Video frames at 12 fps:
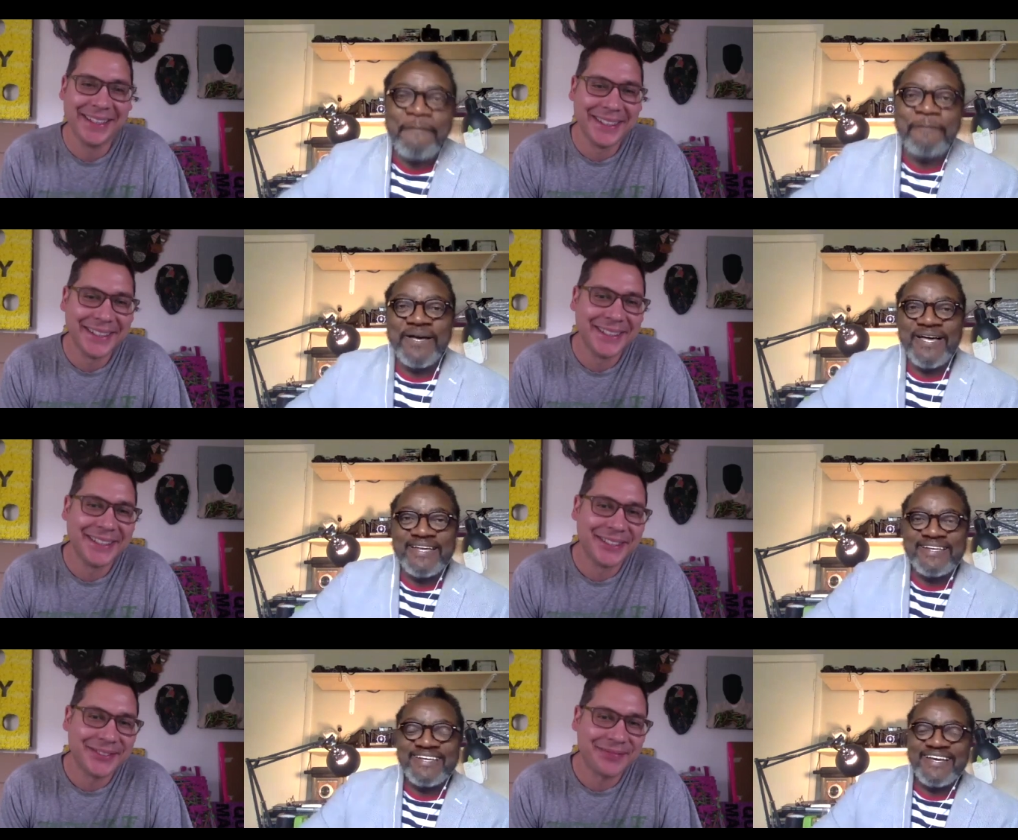
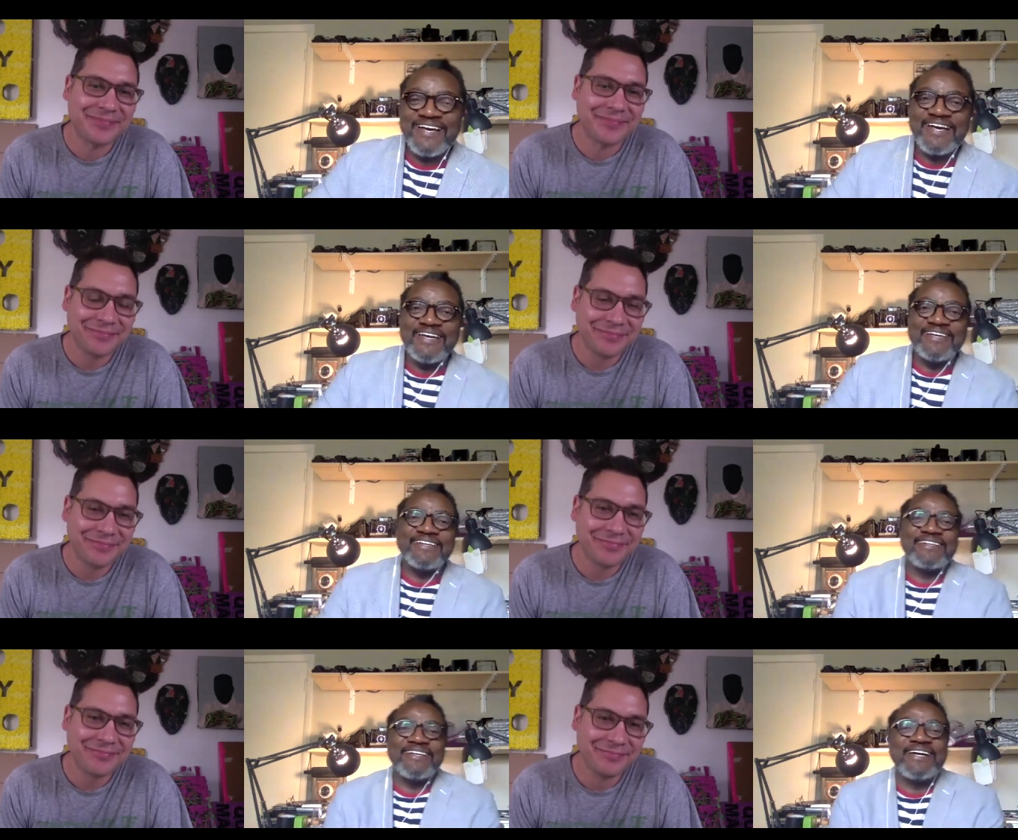Speaker 1: But
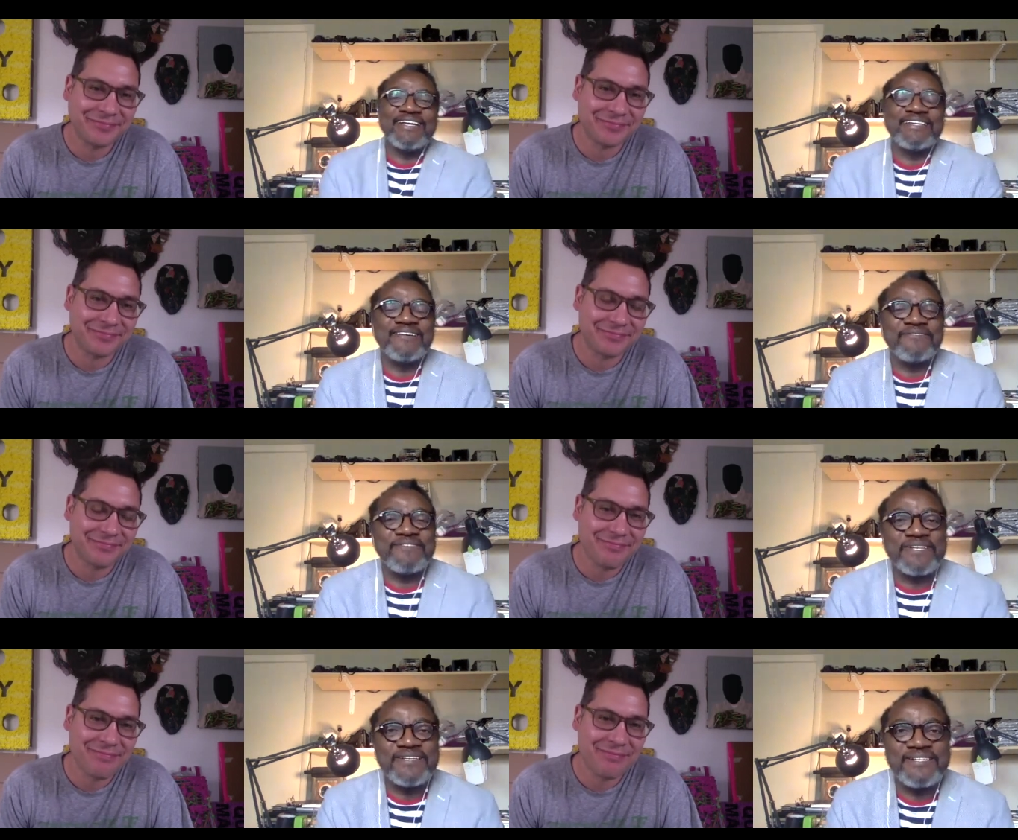I I
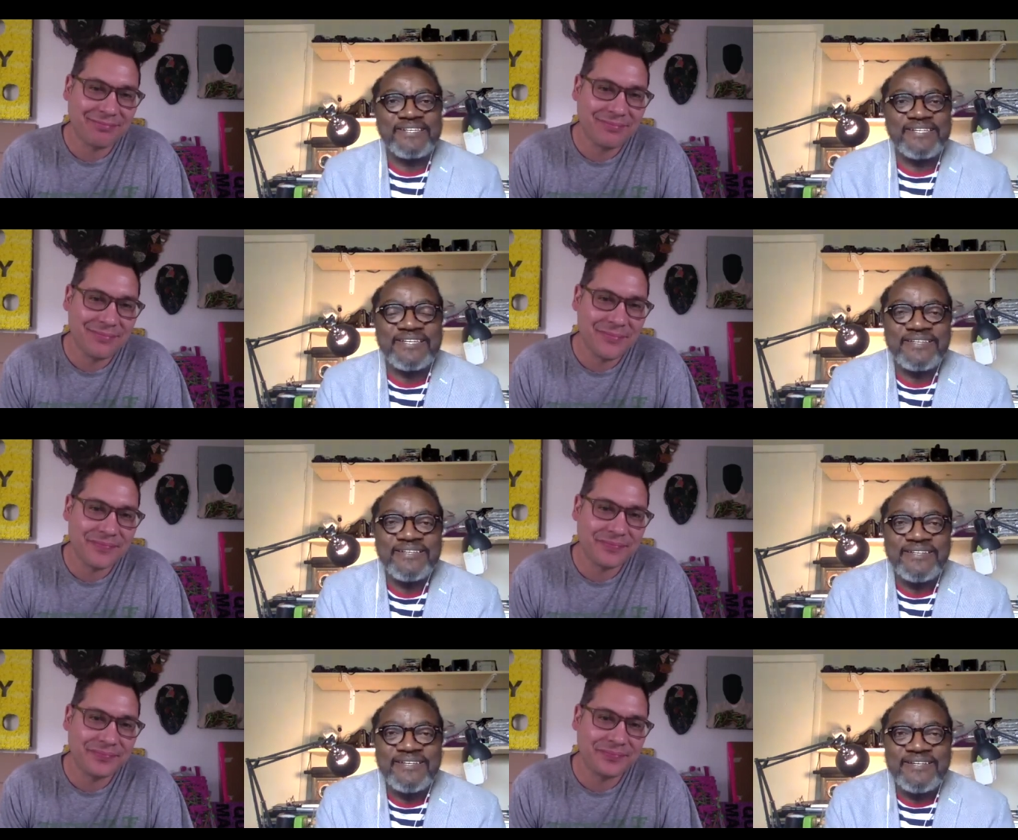definitely
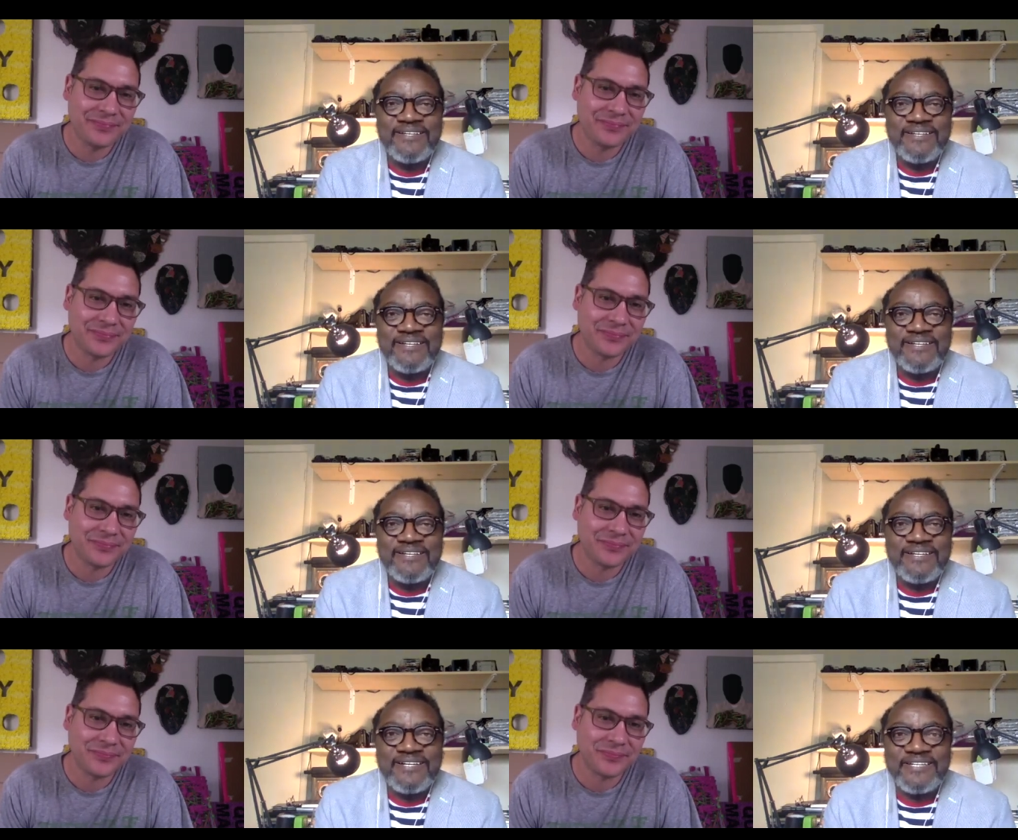
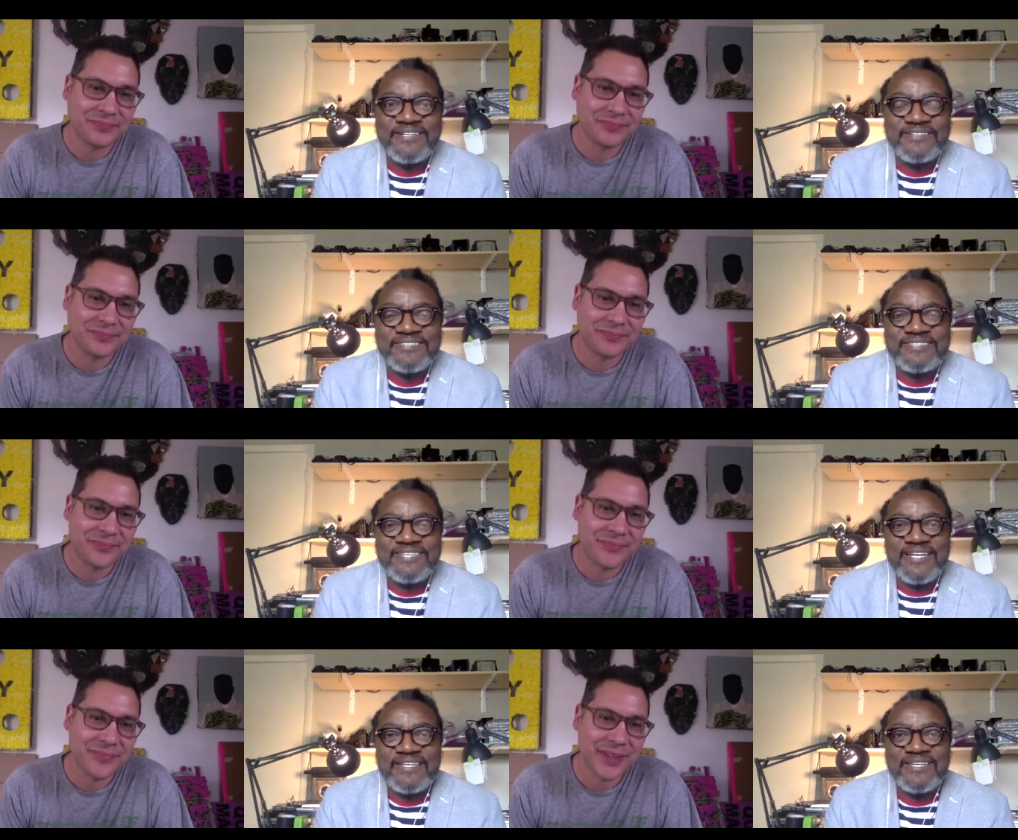
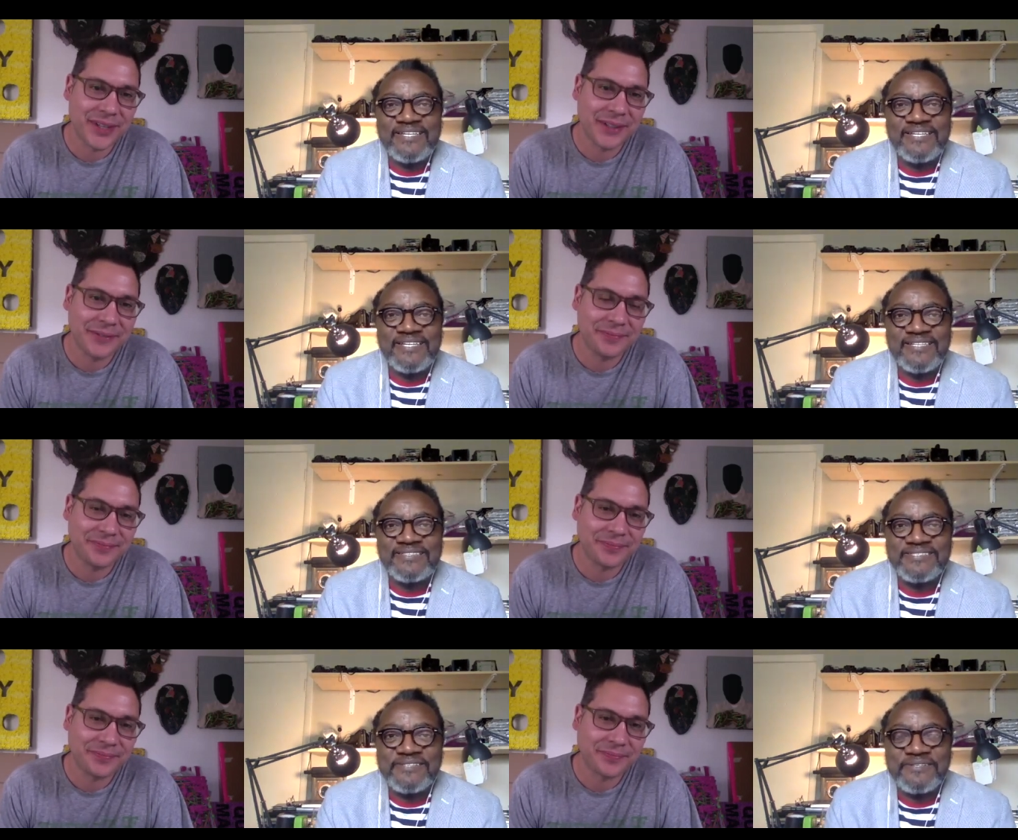understand the need
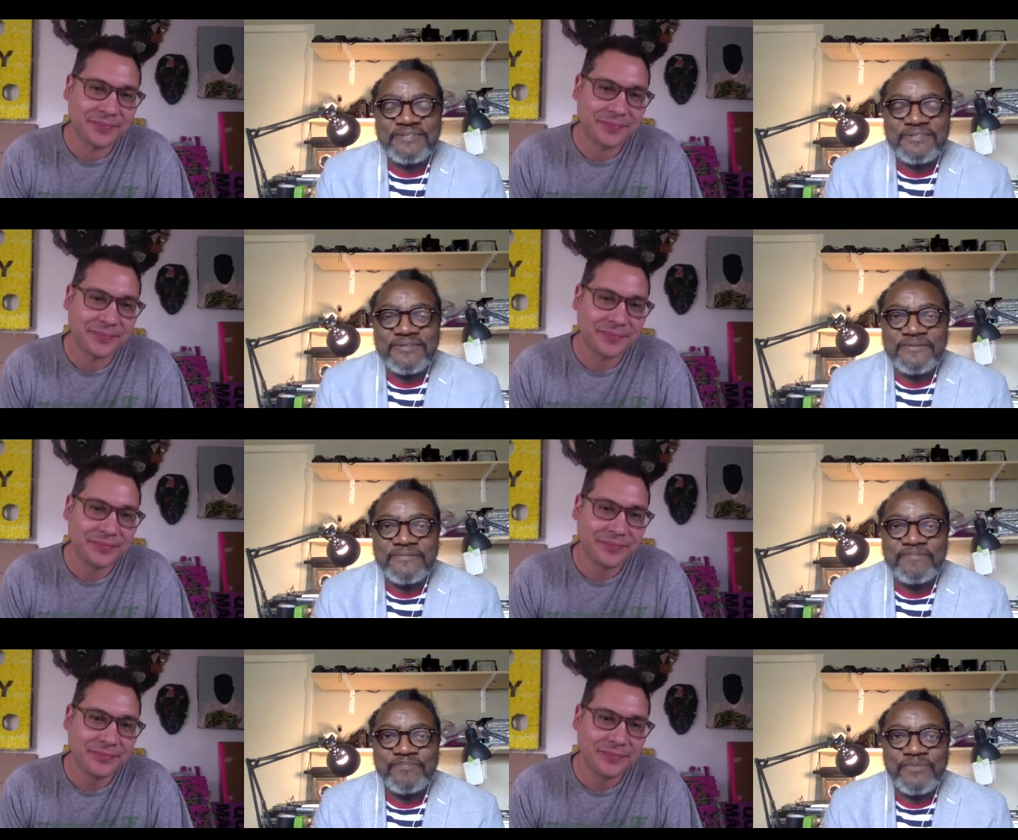to
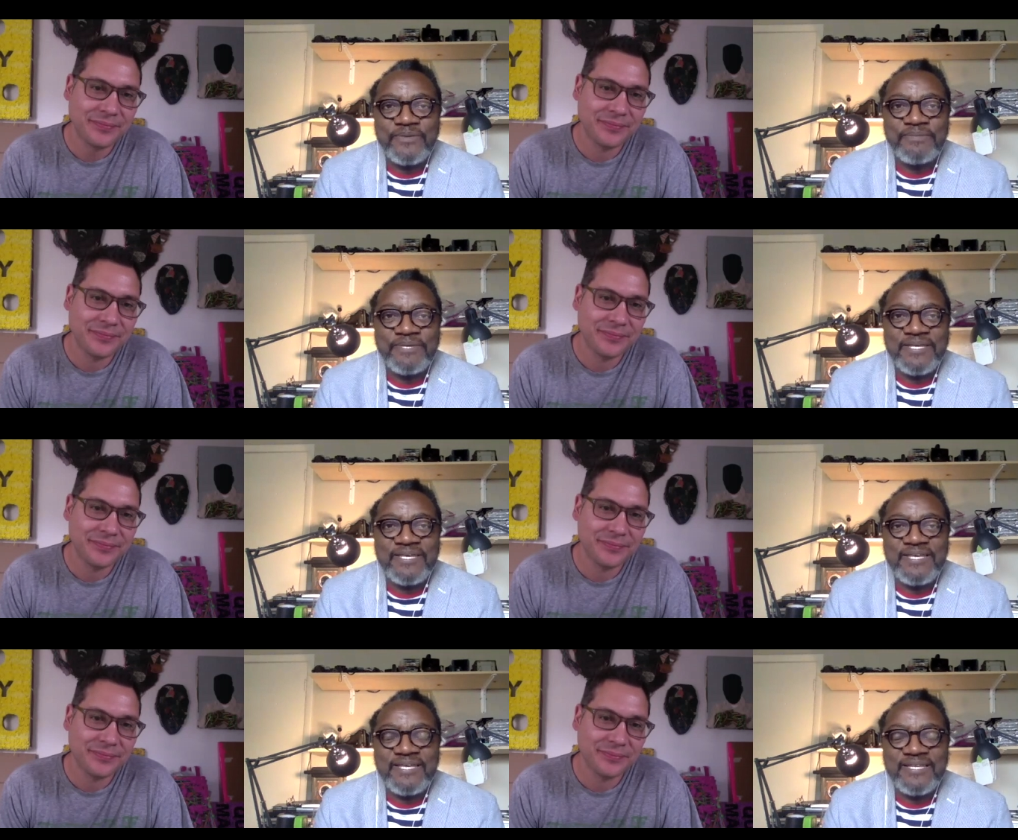
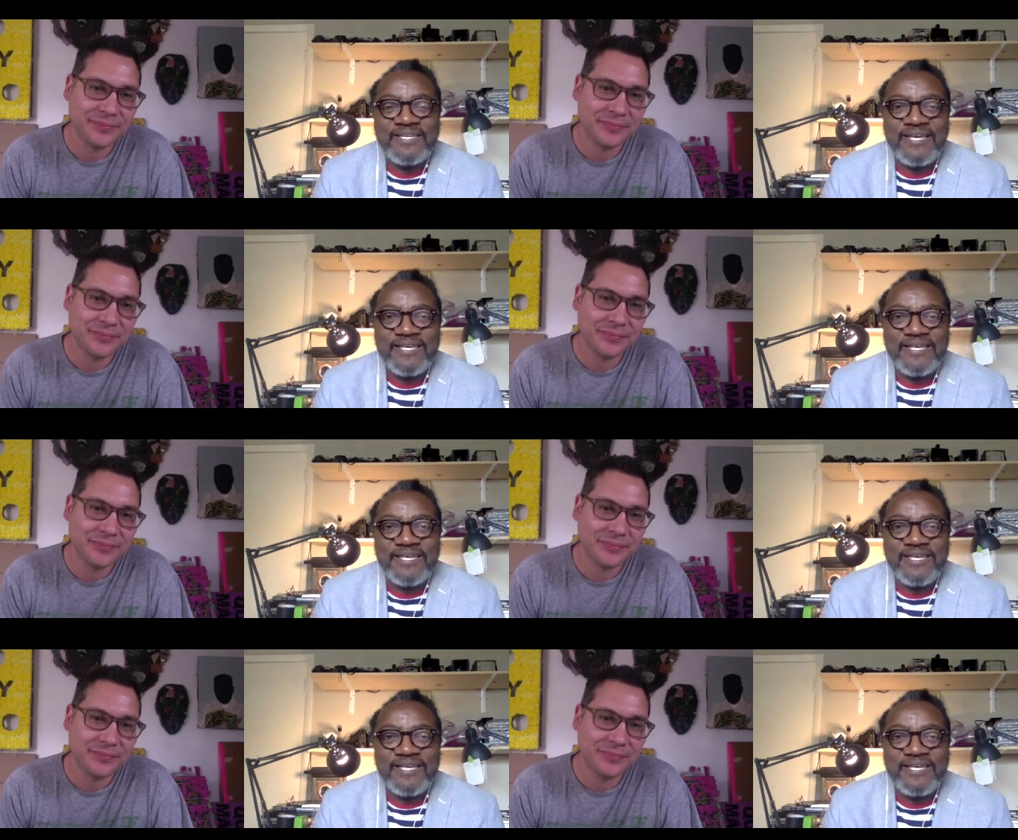be like